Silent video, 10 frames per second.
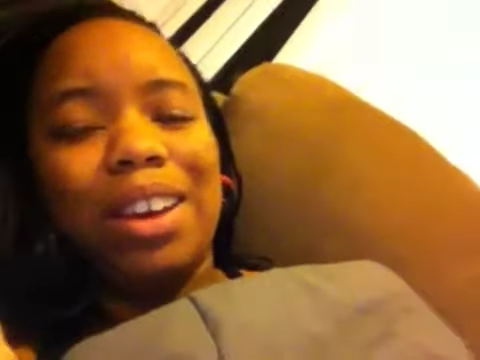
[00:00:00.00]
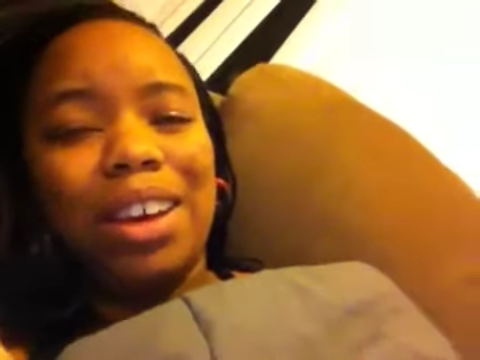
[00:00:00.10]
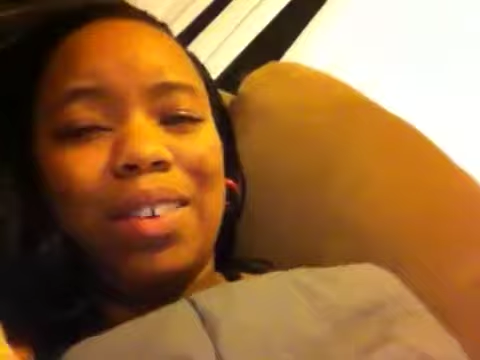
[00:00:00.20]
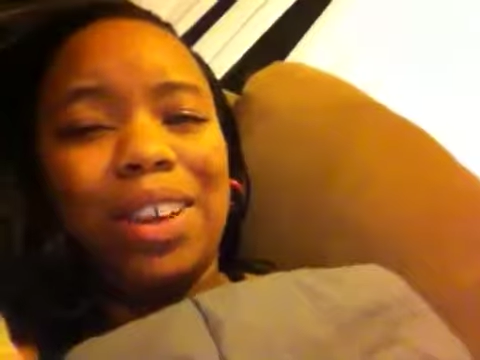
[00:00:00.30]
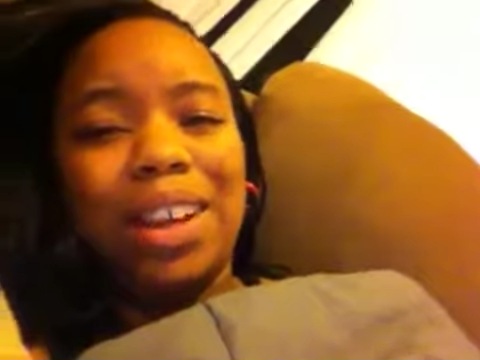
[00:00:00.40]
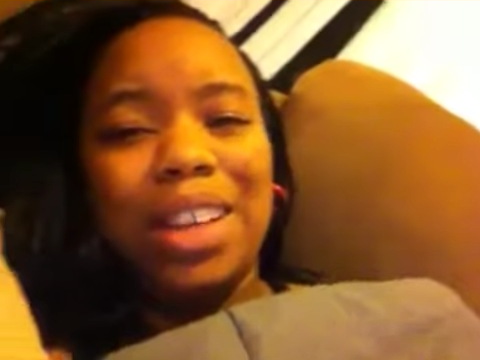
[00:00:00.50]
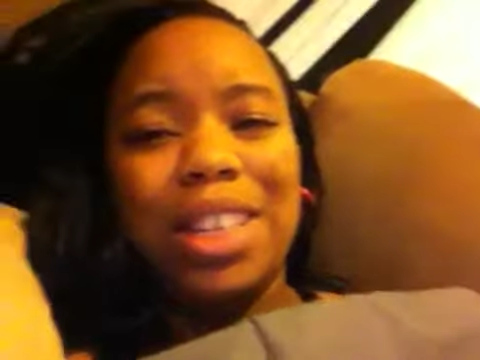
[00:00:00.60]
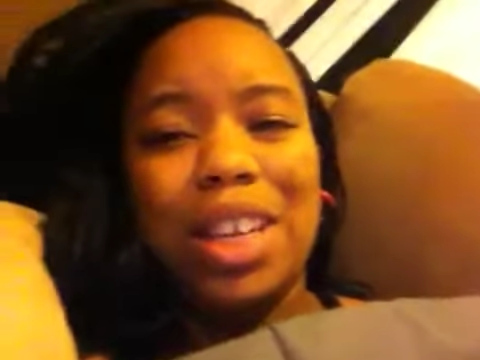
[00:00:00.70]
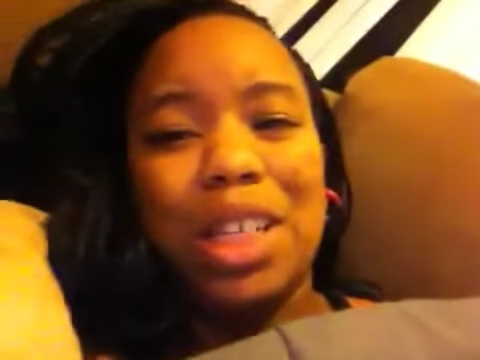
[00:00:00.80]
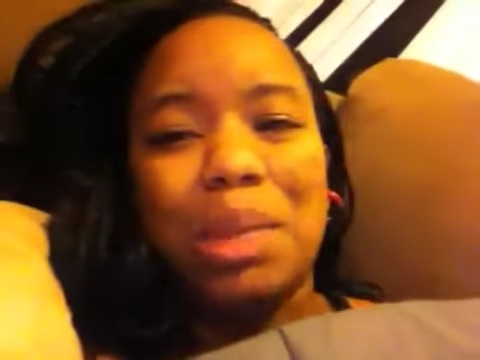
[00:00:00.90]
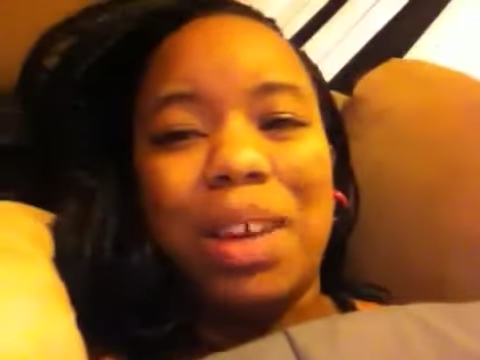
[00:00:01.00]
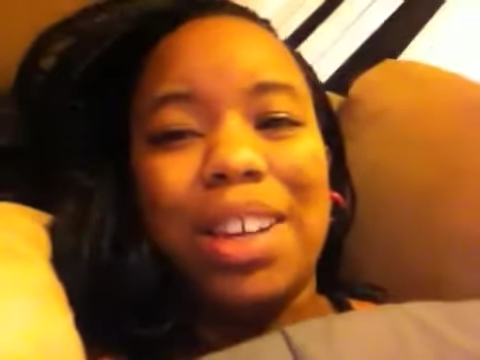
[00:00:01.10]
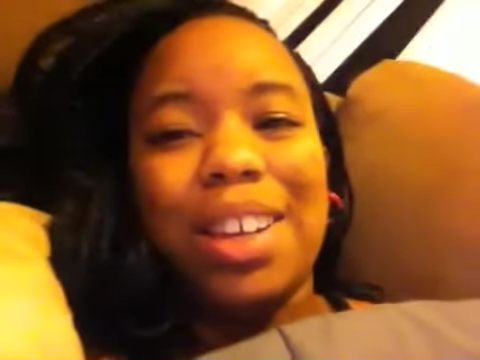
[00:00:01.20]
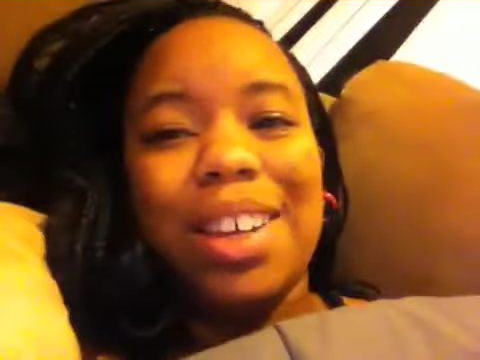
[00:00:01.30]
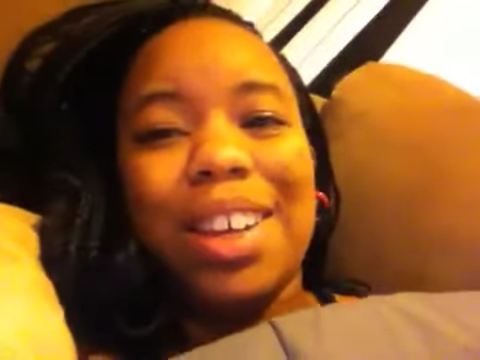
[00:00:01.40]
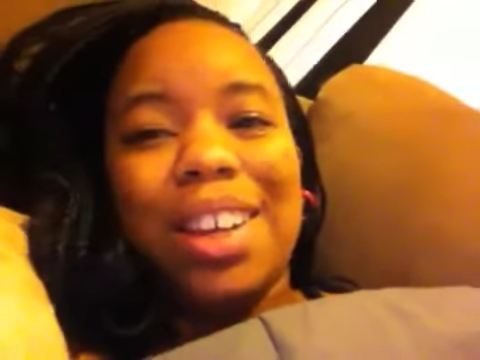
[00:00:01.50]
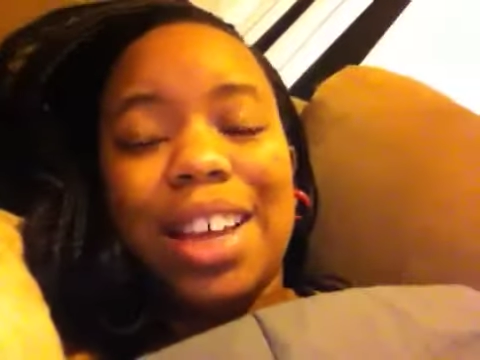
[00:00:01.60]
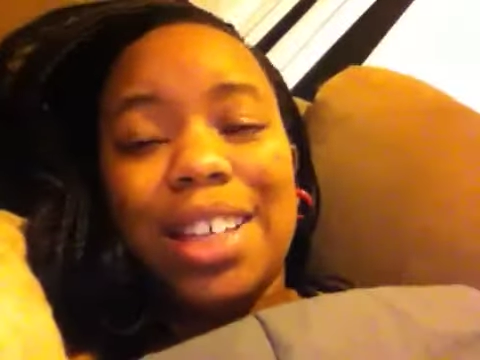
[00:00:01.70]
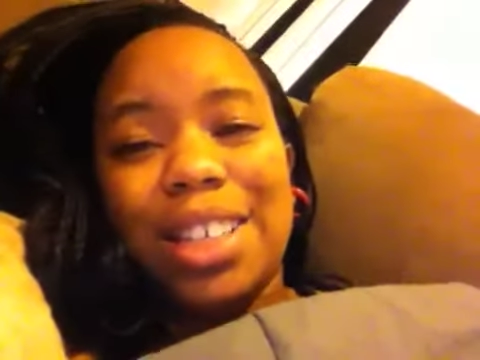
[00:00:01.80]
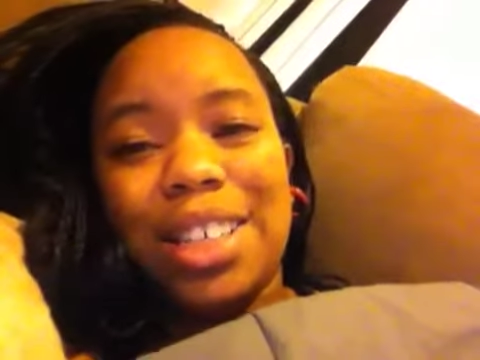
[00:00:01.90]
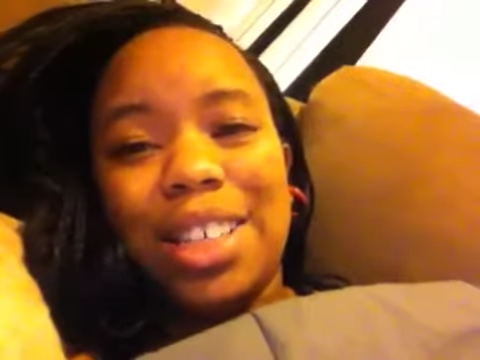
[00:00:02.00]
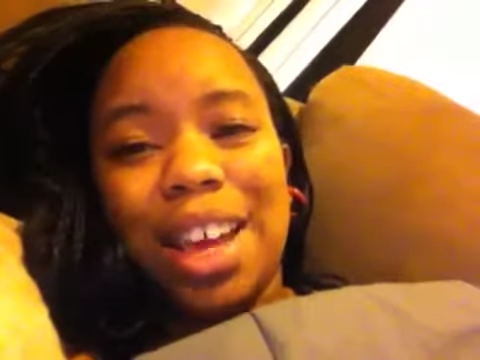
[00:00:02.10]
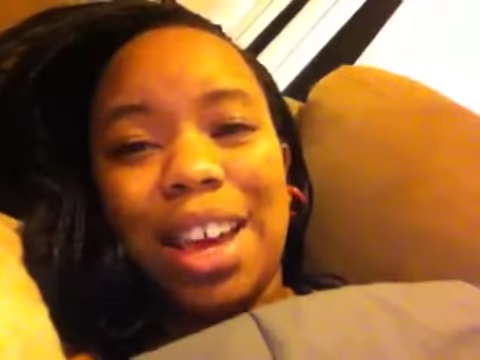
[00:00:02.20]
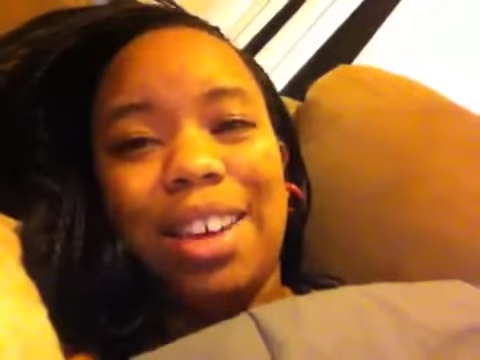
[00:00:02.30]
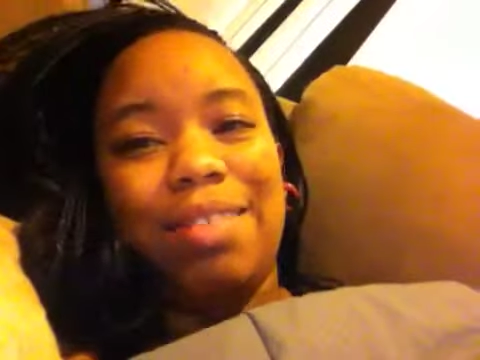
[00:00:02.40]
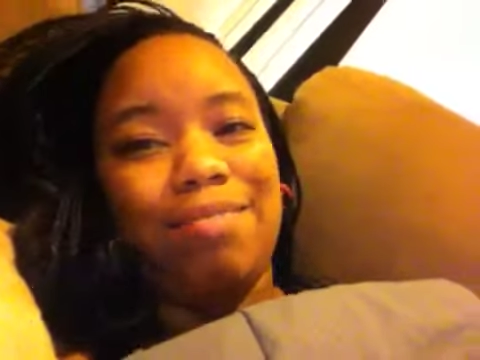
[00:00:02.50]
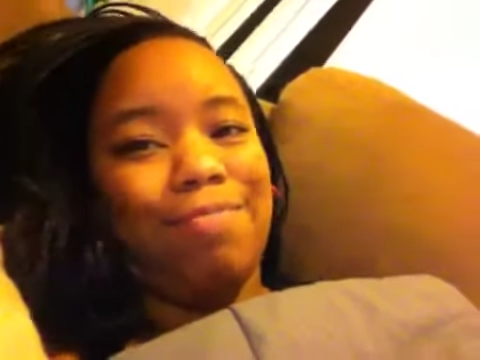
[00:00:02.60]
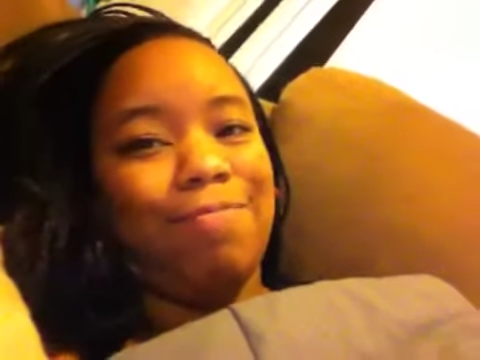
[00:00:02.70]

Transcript: into details, but let's just say